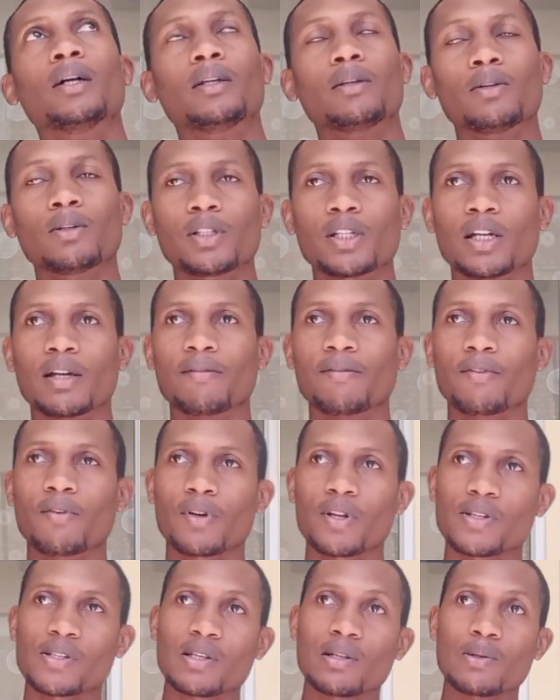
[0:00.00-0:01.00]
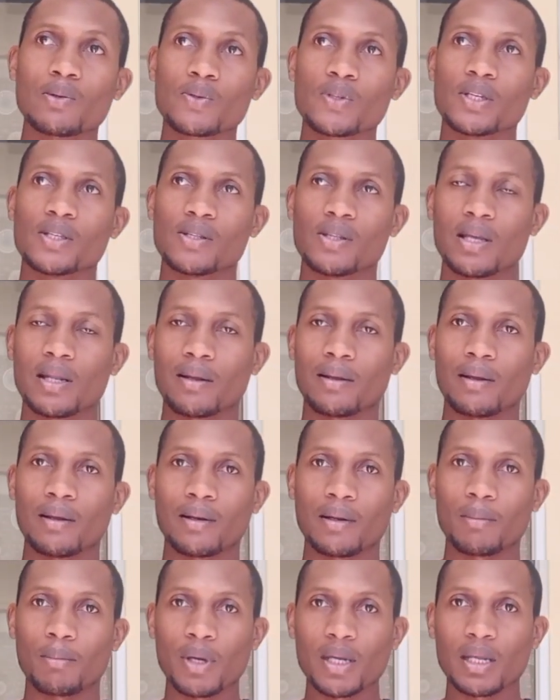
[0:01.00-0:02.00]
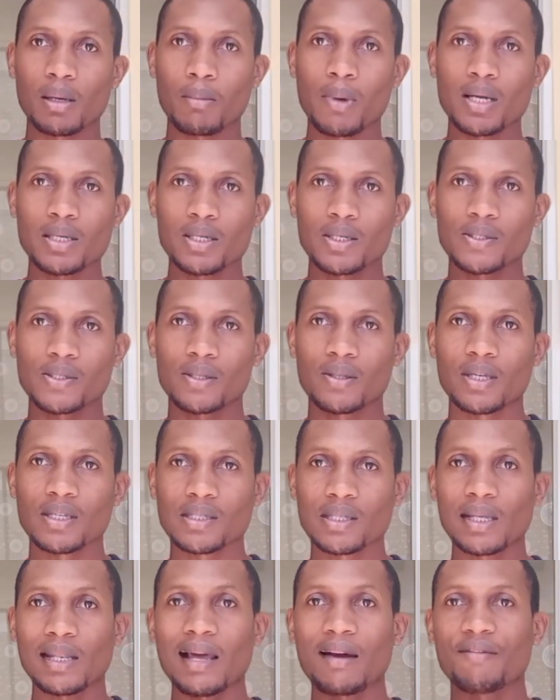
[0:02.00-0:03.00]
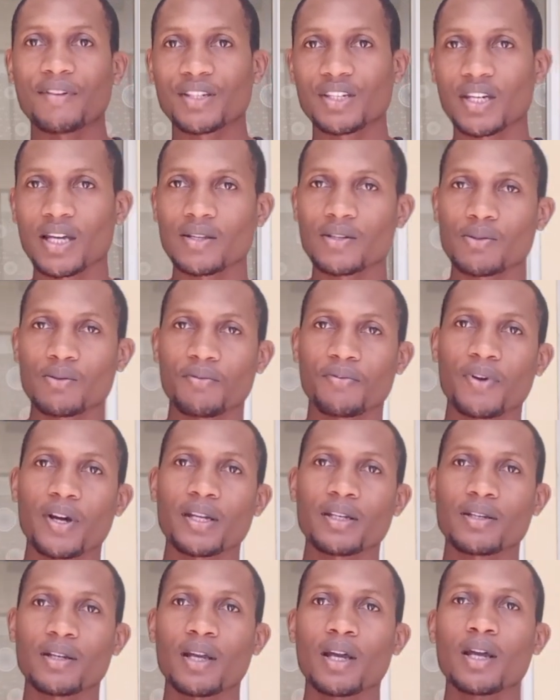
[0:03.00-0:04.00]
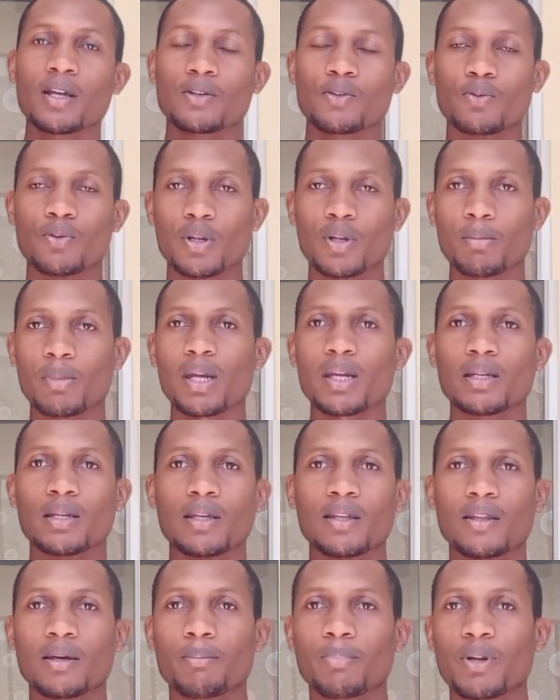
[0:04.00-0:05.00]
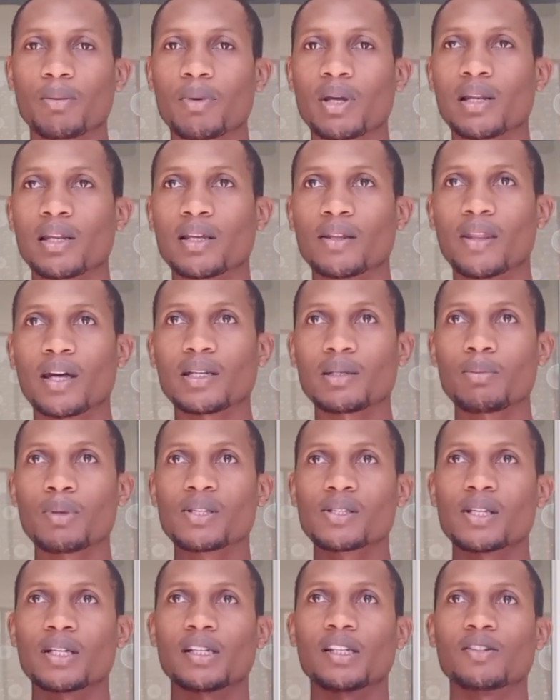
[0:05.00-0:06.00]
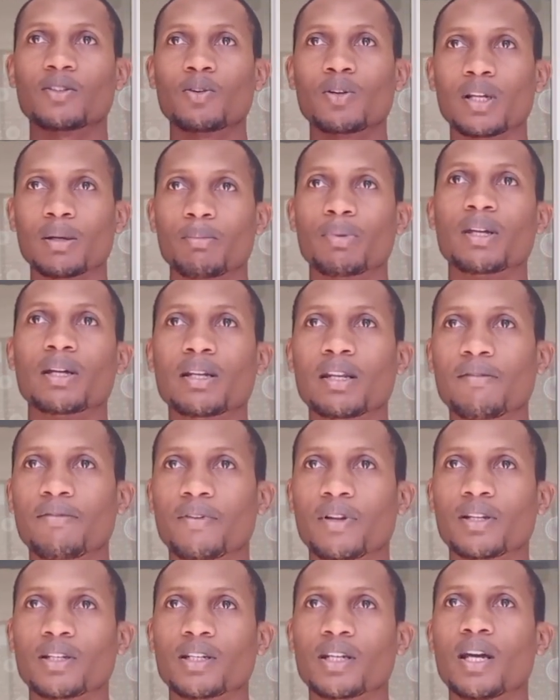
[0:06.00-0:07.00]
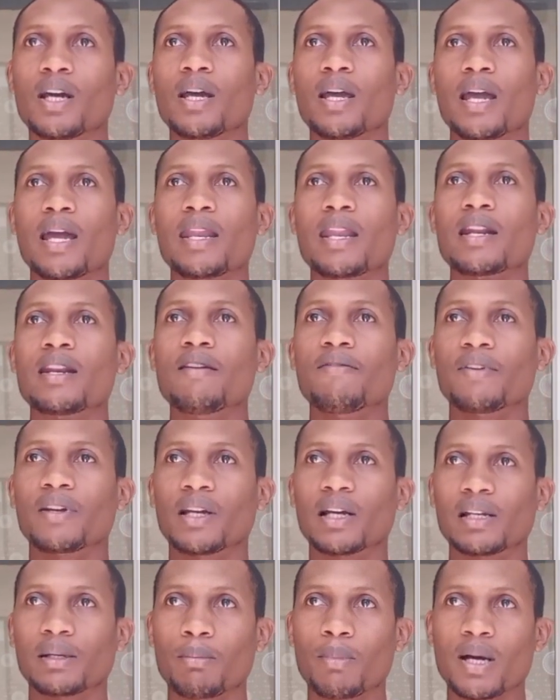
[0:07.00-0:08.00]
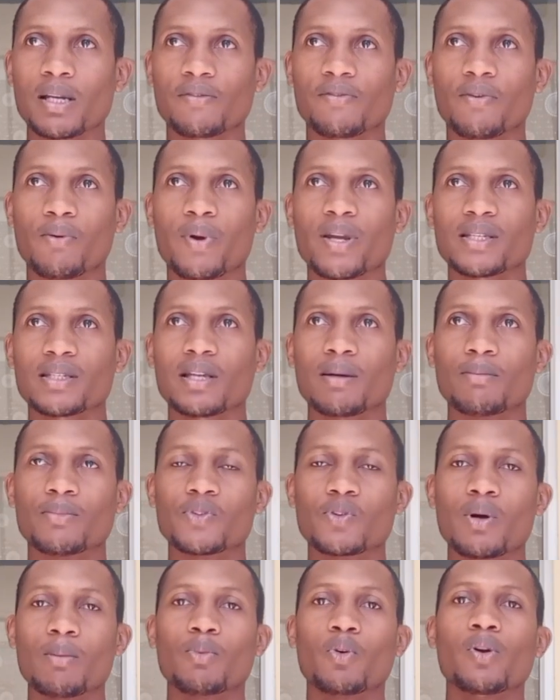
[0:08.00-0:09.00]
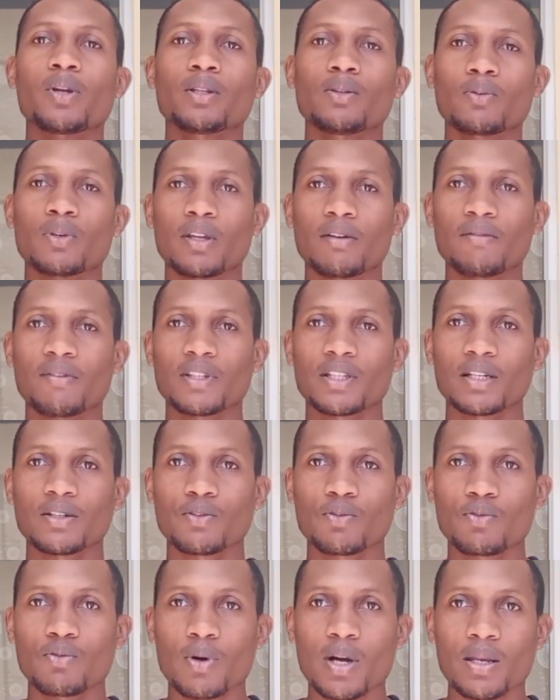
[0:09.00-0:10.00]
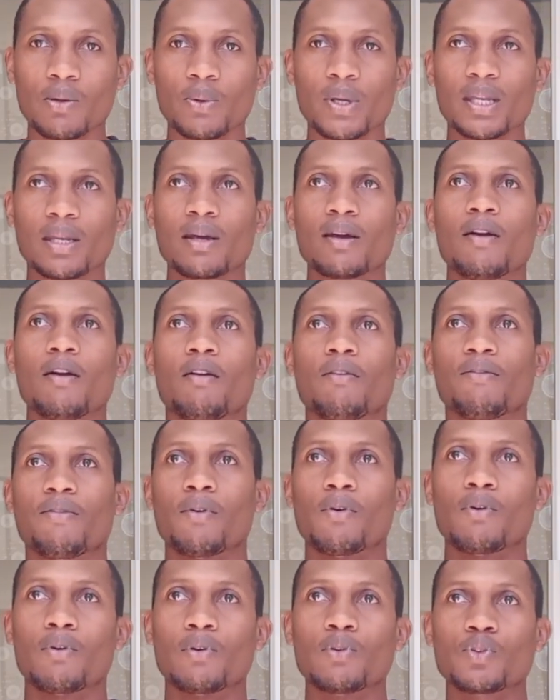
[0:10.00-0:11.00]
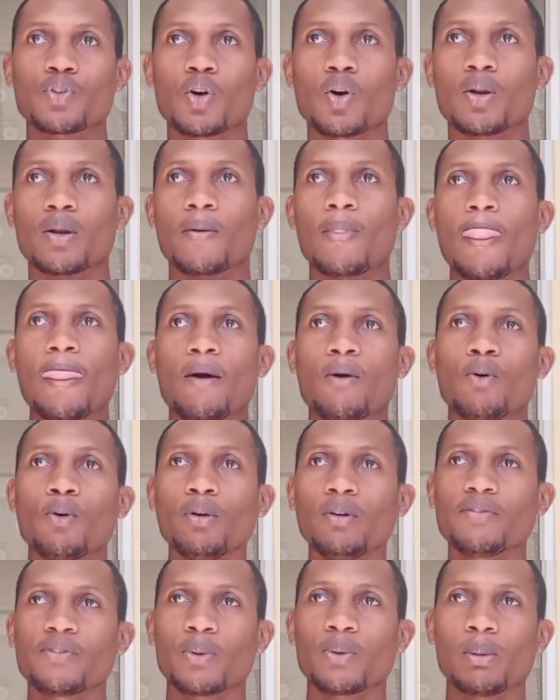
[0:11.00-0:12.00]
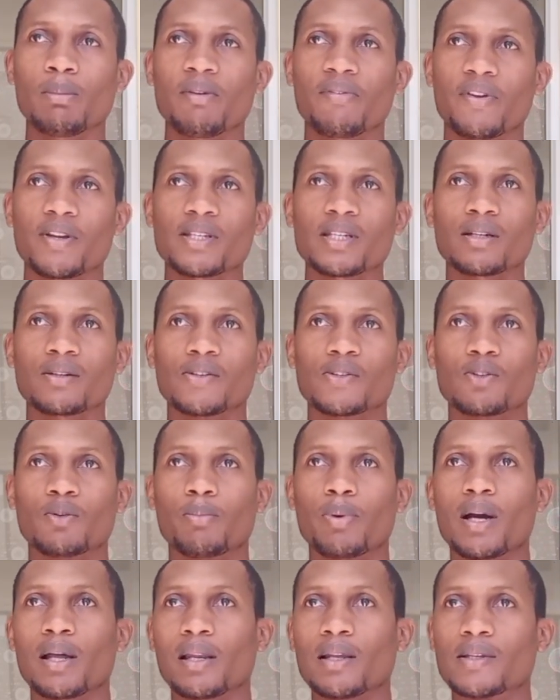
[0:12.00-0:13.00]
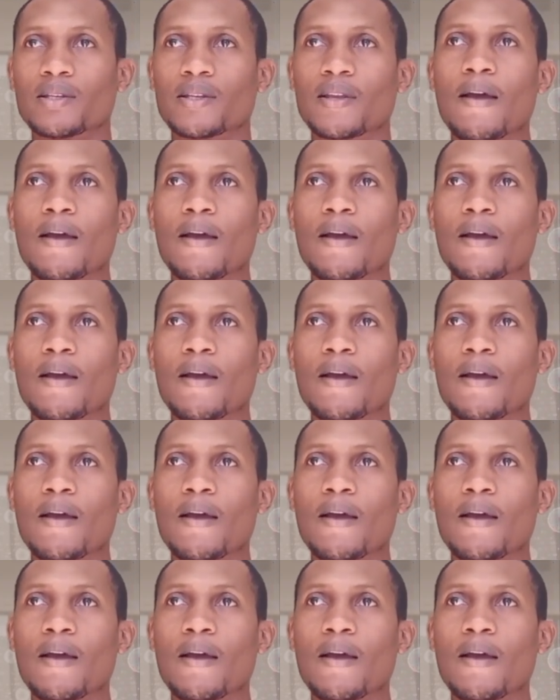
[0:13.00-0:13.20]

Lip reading: Nottingham Forest loses the remaining matches. They still have a chance to fight to remain in the Premier League. That means that it's going to be a different and a difficult match for West Ham. So I'm going to give it a 2-1 win for Luton. Wolves will be facing Crystal Palace.